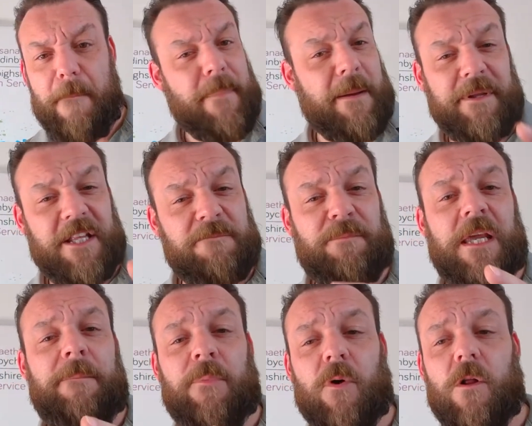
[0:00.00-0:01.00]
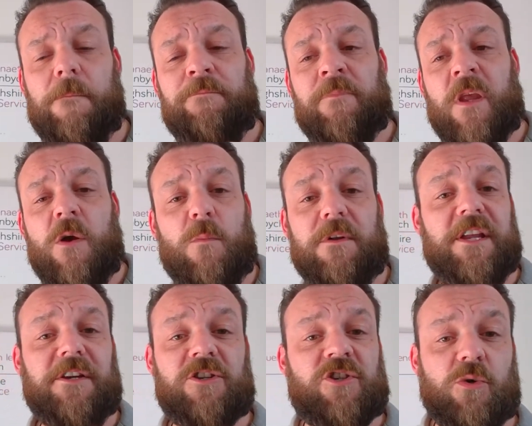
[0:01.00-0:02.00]
Maybe there's people
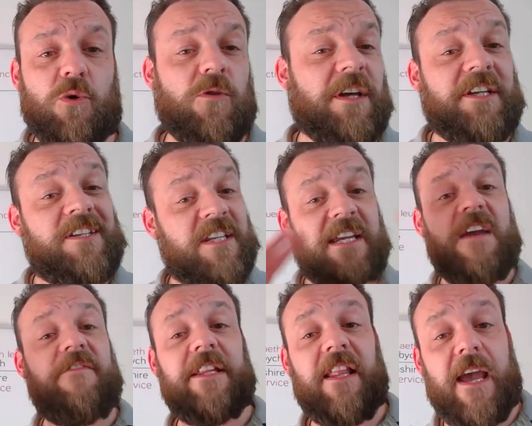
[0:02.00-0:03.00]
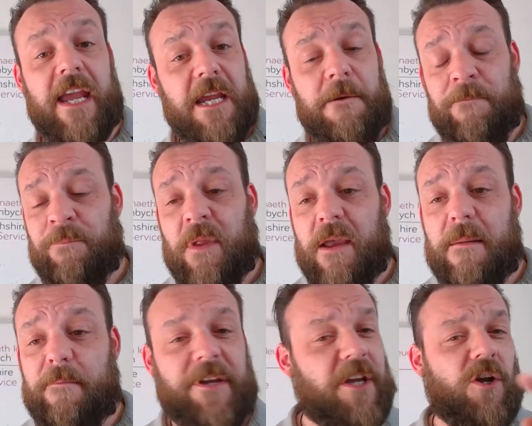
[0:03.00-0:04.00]
within your school that you see every day,
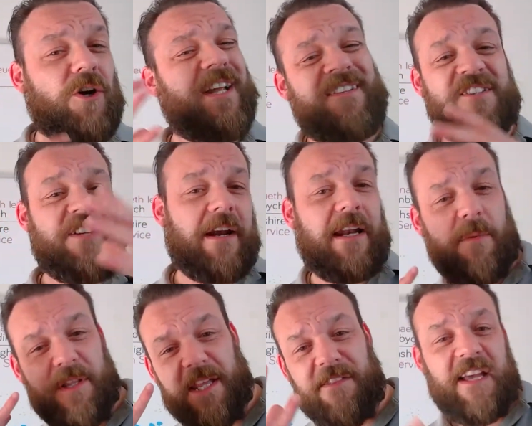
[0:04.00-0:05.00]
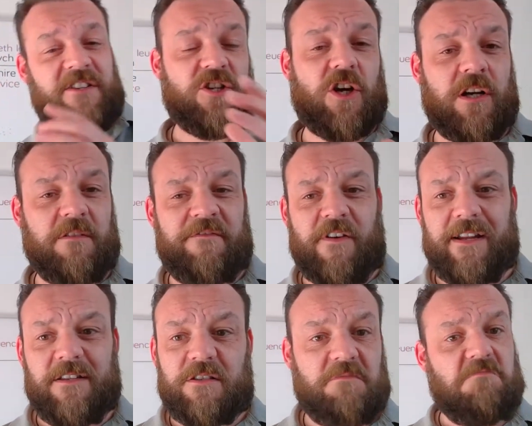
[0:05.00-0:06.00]
but you're not necessarily within their circle of
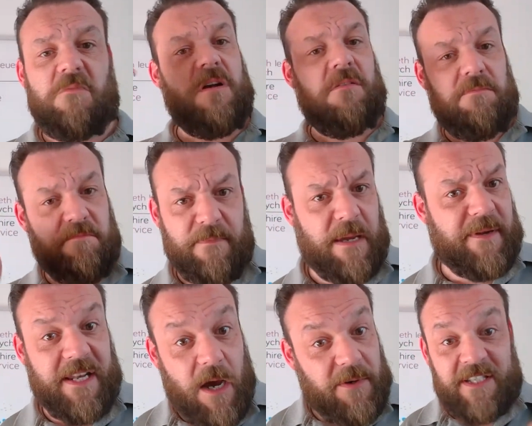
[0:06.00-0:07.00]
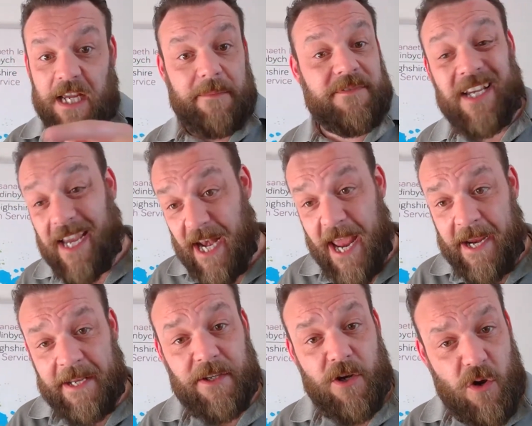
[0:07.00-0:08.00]
friends. Well, maybe now it's time to
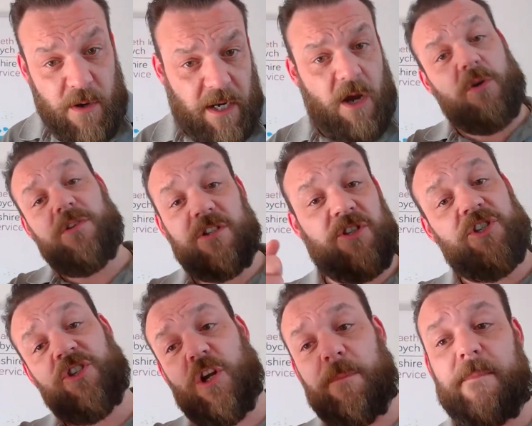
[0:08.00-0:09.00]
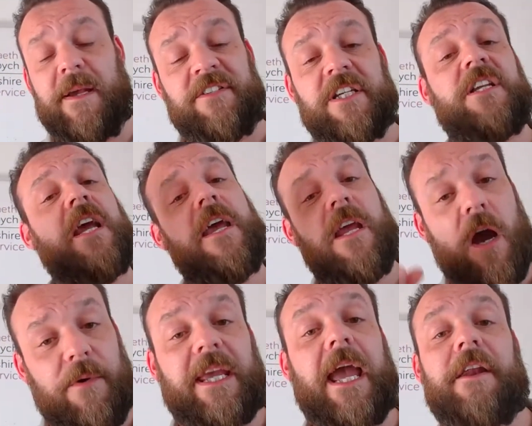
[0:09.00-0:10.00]
connect, and go just drop a message. Hey, how
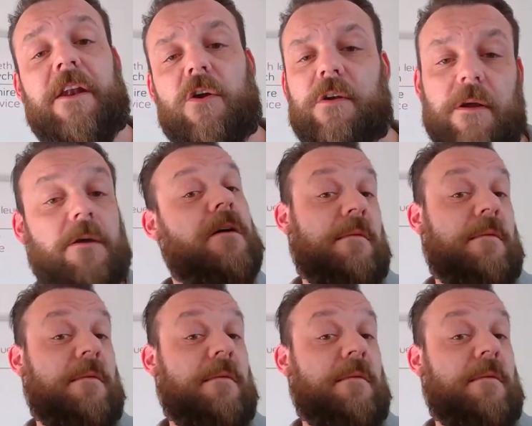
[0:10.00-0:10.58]
are you getting on?